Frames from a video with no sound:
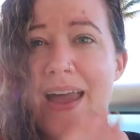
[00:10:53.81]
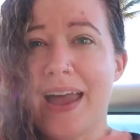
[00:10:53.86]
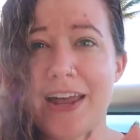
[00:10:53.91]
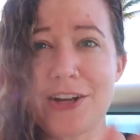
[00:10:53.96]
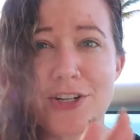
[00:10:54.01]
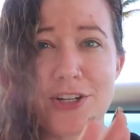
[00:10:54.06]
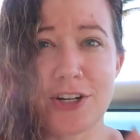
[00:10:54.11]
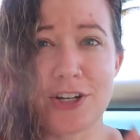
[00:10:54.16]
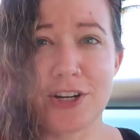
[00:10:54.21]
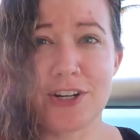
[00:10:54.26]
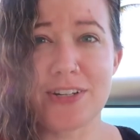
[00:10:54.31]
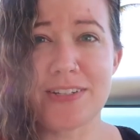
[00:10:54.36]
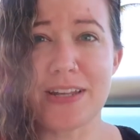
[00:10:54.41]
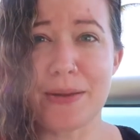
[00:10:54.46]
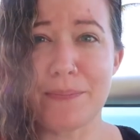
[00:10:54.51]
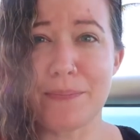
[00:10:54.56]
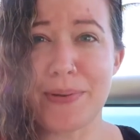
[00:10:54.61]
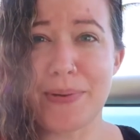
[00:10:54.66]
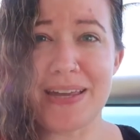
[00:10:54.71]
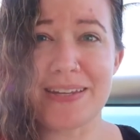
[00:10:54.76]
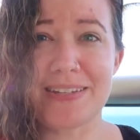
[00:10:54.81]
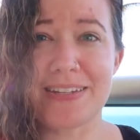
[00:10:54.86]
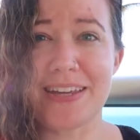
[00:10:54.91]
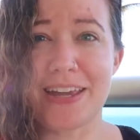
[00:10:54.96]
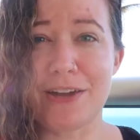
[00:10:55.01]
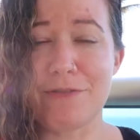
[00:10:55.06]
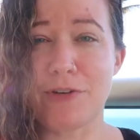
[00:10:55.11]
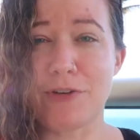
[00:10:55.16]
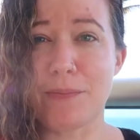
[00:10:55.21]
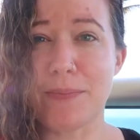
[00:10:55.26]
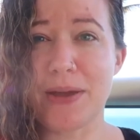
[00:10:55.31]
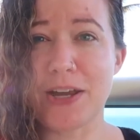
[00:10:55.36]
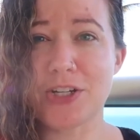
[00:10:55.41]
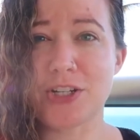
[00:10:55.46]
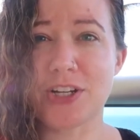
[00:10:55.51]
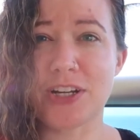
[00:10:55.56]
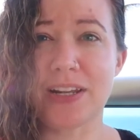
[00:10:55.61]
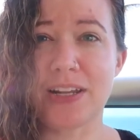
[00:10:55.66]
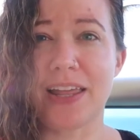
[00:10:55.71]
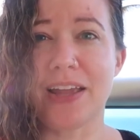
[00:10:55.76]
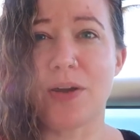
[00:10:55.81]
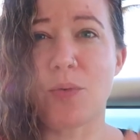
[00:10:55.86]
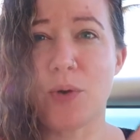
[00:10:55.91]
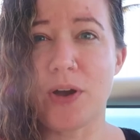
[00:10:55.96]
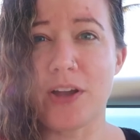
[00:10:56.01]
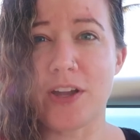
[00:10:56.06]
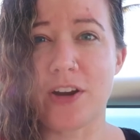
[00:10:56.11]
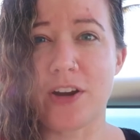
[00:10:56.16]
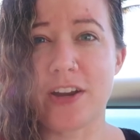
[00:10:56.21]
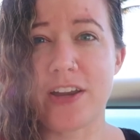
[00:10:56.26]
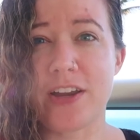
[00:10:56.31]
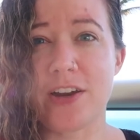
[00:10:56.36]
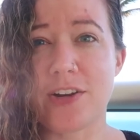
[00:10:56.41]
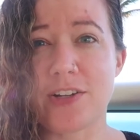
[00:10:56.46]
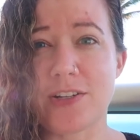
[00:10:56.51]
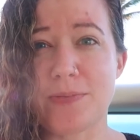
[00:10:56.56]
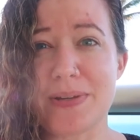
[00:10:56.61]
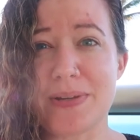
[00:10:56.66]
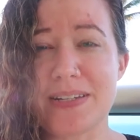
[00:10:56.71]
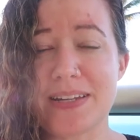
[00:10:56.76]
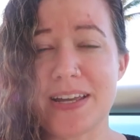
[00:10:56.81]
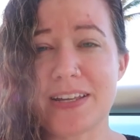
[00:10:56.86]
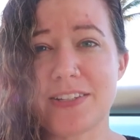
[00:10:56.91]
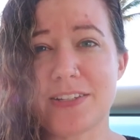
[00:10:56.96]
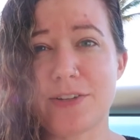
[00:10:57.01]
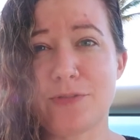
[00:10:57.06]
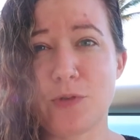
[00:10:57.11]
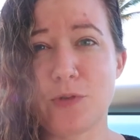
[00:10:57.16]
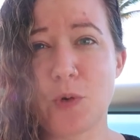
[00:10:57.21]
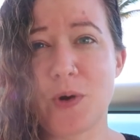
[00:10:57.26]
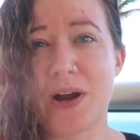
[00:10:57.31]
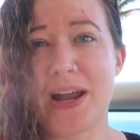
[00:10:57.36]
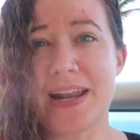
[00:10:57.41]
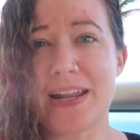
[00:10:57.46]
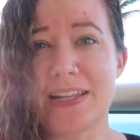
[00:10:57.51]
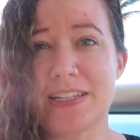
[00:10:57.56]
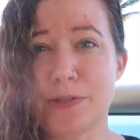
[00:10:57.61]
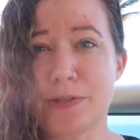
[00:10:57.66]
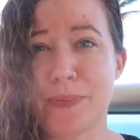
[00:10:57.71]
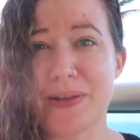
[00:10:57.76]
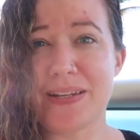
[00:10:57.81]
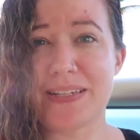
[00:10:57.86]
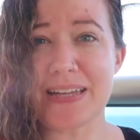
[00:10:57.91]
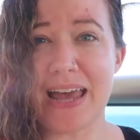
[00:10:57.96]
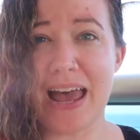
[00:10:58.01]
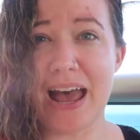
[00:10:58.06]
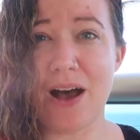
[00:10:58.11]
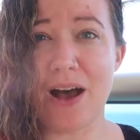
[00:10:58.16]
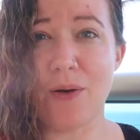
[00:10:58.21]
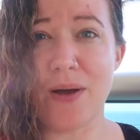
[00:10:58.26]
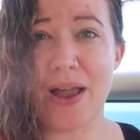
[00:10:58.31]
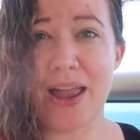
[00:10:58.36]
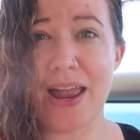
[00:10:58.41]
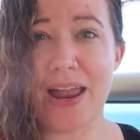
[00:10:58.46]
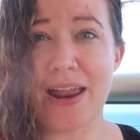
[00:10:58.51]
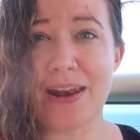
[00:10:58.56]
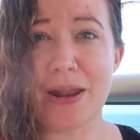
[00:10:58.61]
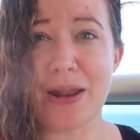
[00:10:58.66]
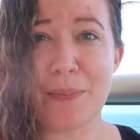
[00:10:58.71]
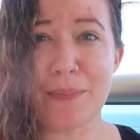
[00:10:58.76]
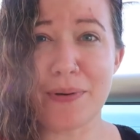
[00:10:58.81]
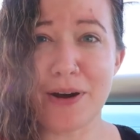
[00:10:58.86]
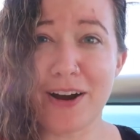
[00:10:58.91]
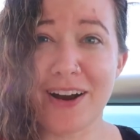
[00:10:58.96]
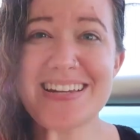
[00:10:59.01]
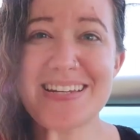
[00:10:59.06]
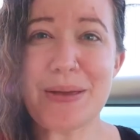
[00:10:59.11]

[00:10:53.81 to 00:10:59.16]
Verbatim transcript: enter some basic information like what you're here to be tested for and it spits out a number.